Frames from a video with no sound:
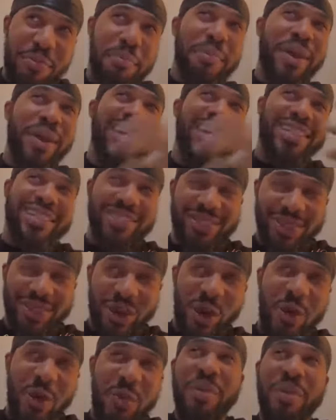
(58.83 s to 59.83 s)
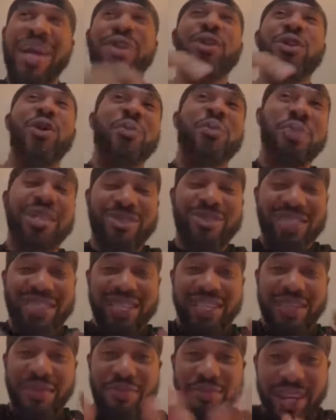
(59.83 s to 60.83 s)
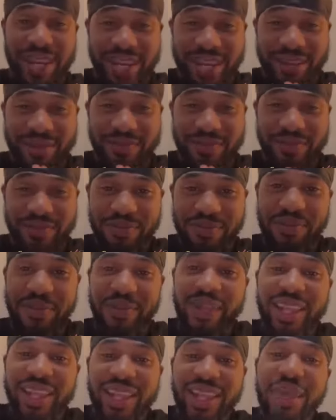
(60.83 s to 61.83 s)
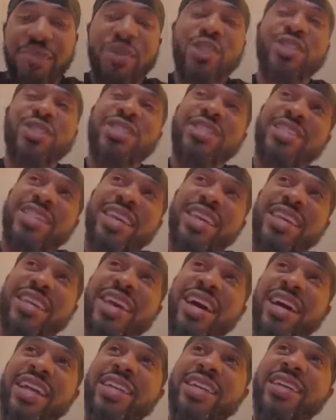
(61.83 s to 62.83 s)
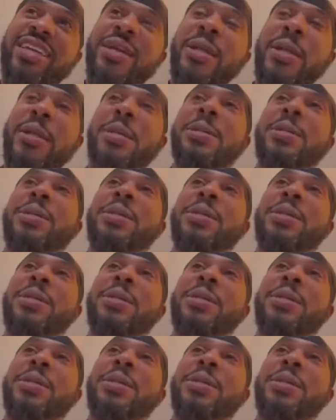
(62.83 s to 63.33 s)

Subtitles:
might or might not be interested in Bella, let me just say that